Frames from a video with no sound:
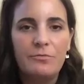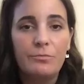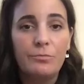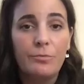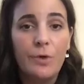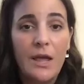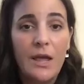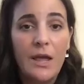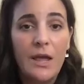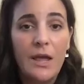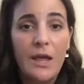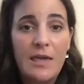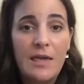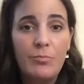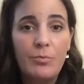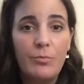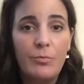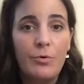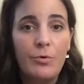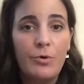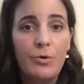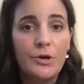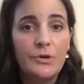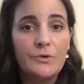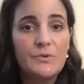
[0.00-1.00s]
rape
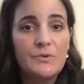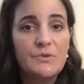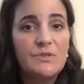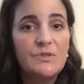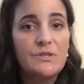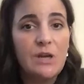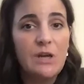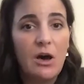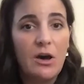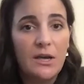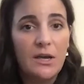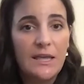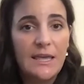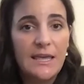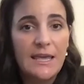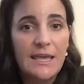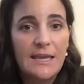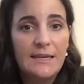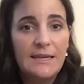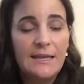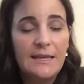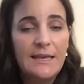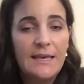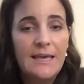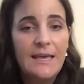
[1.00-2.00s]
or
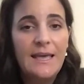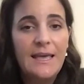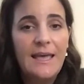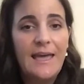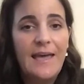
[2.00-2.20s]
stalking,